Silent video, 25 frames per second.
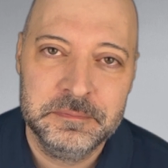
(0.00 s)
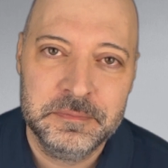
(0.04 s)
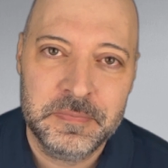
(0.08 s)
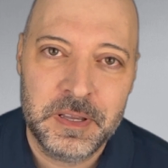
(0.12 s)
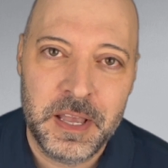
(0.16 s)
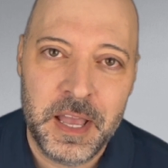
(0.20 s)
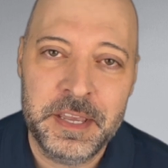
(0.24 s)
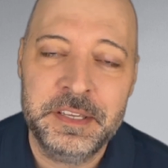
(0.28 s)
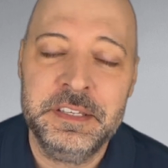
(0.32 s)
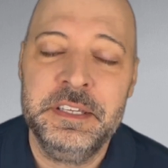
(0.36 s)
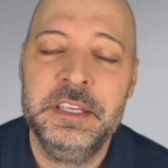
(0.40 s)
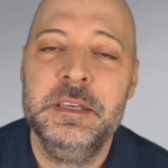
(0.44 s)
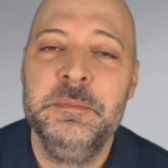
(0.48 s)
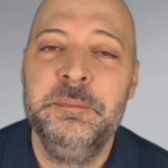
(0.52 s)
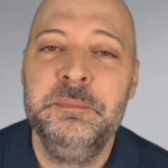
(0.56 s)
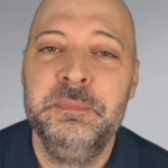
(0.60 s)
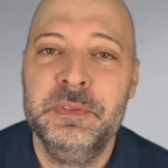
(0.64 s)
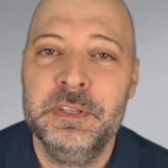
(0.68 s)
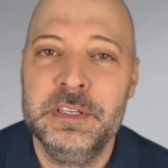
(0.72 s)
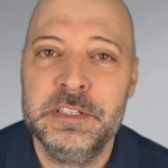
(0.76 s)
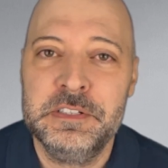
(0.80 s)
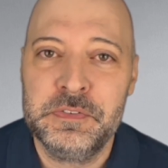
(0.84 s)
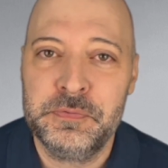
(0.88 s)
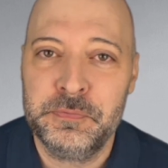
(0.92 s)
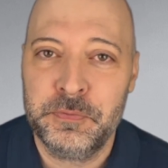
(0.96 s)
I keep
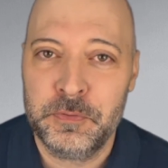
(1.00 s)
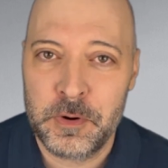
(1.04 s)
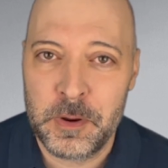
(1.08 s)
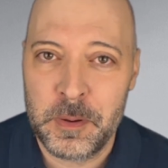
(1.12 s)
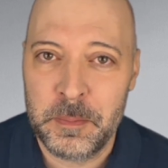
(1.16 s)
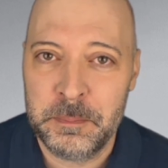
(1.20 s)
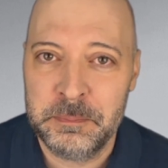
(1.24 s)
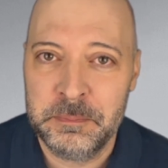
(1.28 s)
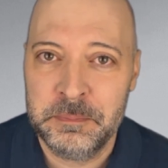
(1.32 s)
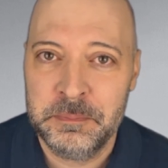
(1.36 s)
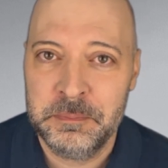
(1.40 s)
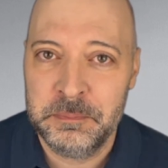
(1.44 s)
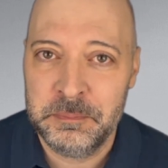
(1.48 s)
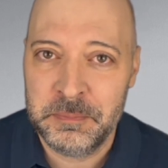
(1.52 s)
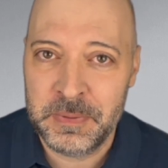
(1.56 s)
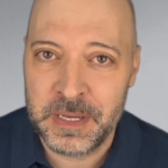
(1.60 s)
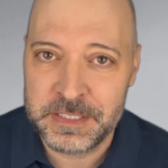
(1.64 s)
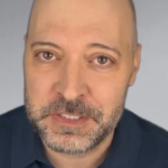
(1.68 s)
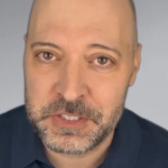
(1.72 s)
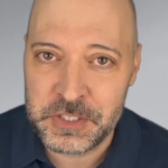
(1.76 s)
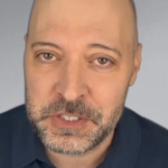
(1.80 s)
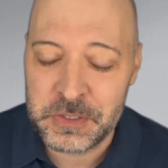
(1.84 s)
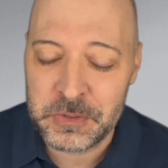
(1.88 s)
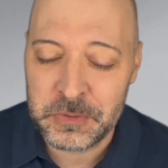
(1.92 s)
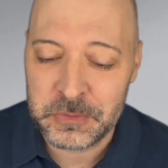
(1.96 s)
this from my
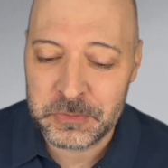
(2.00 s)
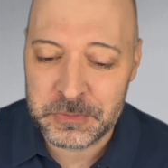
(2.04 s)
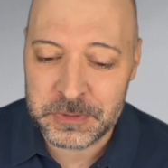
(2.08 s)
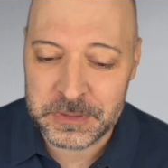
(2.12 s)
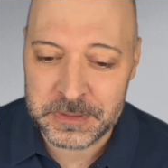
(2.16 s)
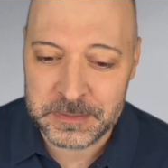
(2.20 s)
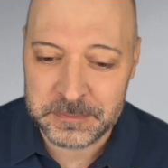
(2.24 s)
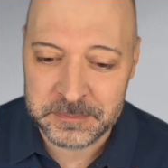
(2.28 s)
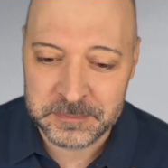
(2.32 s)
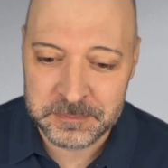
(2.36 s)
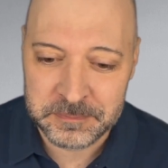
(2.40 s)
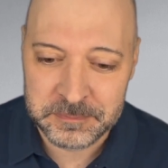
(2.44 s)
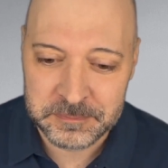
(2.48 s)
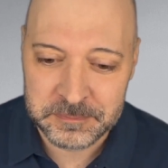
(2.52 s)
children.